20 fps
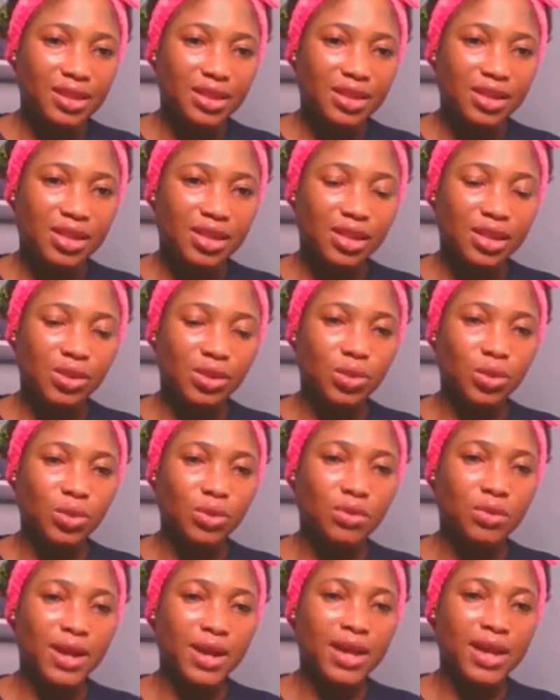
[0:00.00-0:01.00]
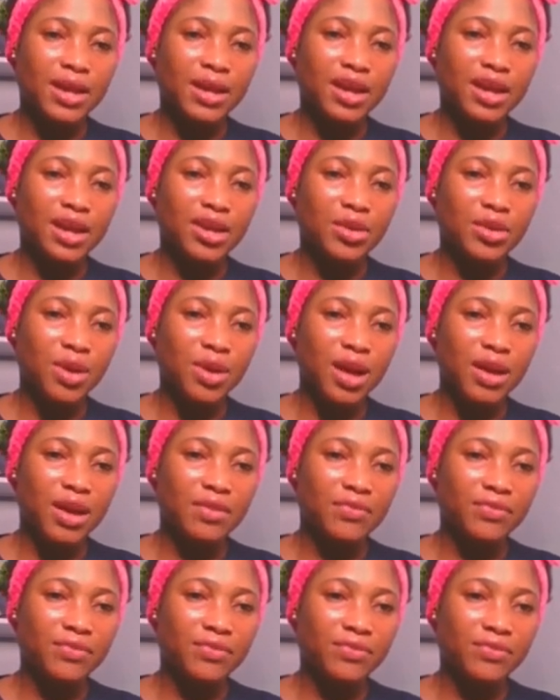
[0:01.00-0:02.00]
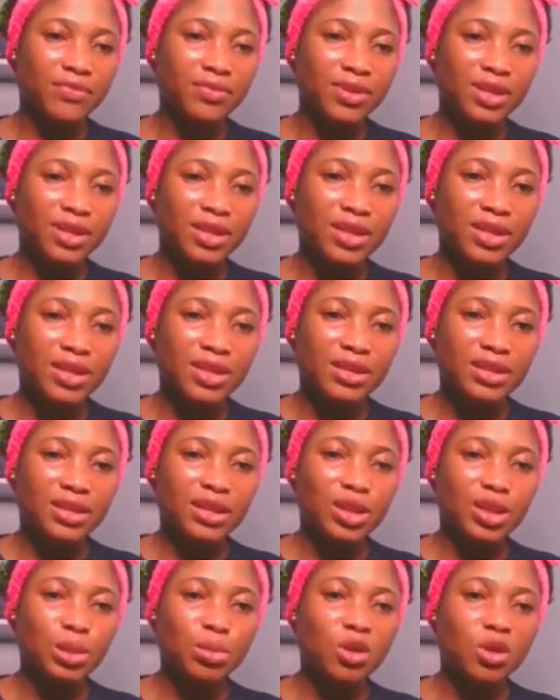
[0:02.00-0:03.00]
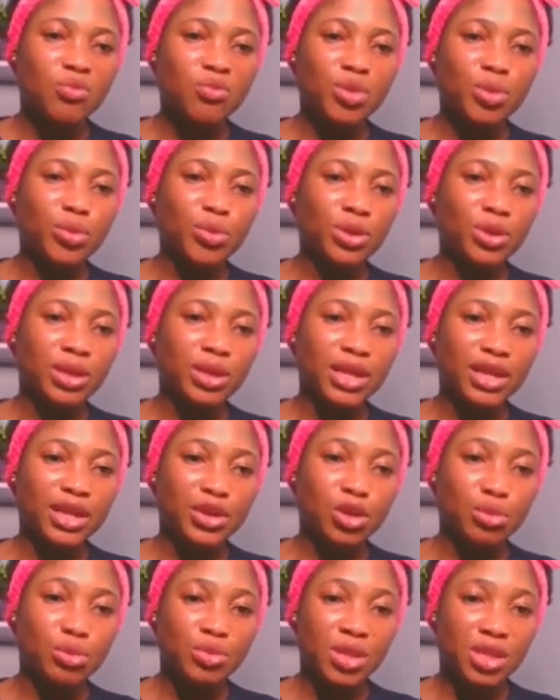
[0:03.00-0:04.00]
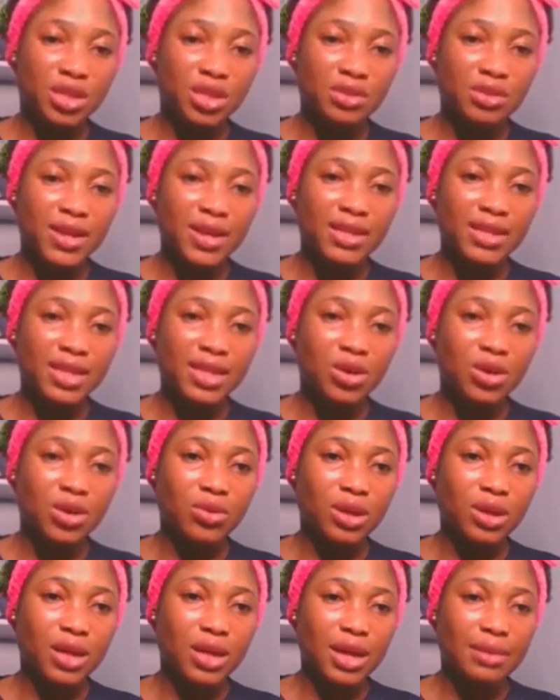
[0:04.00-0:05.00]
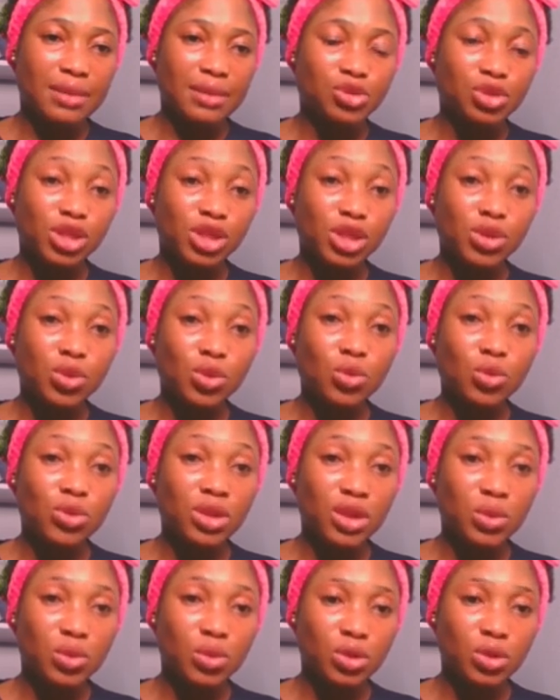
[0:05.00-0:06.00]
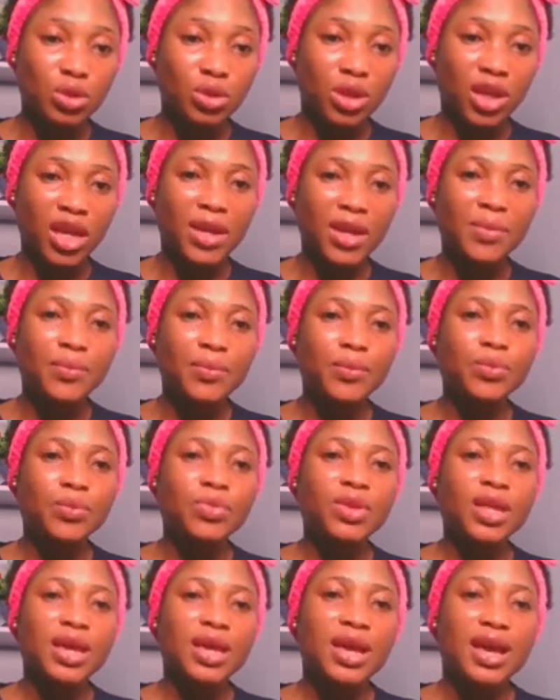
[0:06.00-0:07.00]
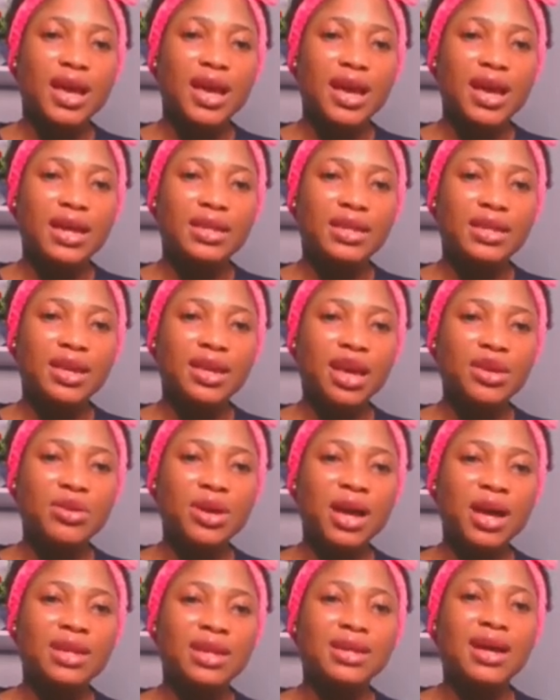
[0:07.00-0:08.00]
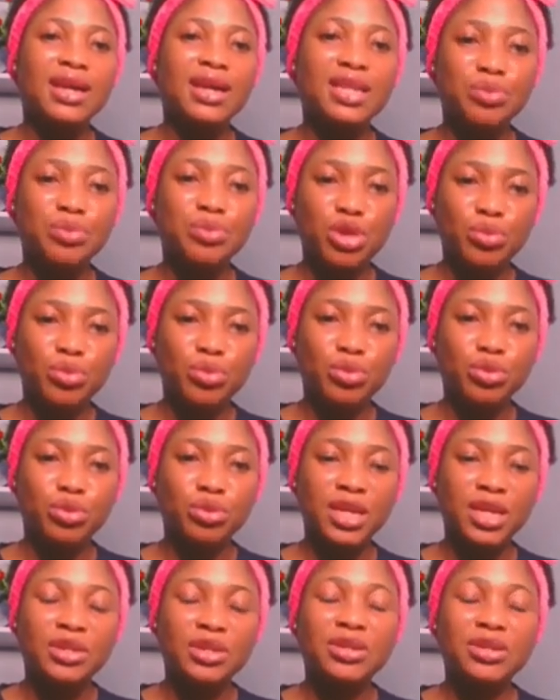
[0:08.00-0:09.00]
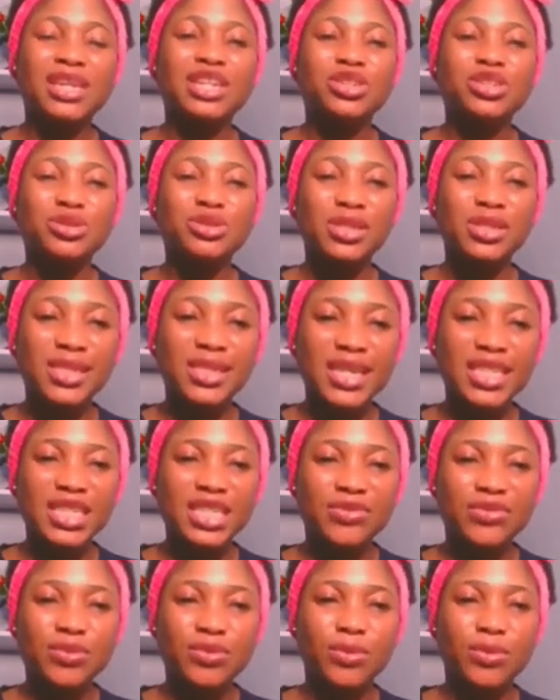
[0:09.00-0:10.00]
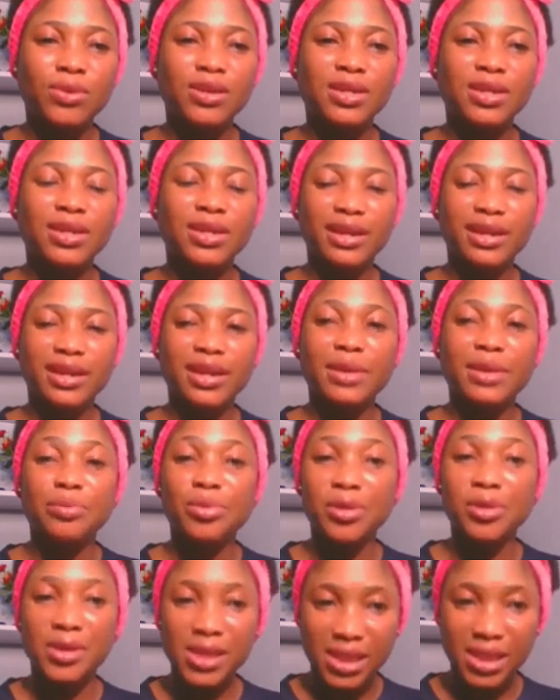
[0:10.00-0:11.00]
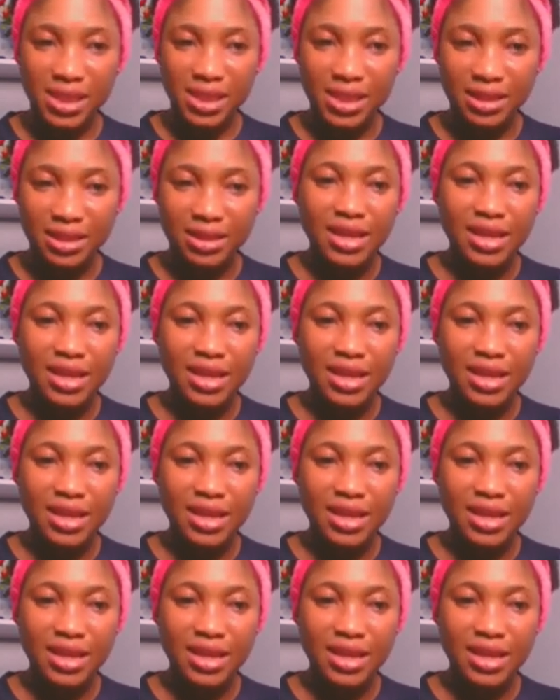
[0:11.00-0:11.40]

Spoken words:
so right here you have the number of people that are in your meeting. Right now, I'm just the only one, okay? And here you can add people. Here you can actually search for a person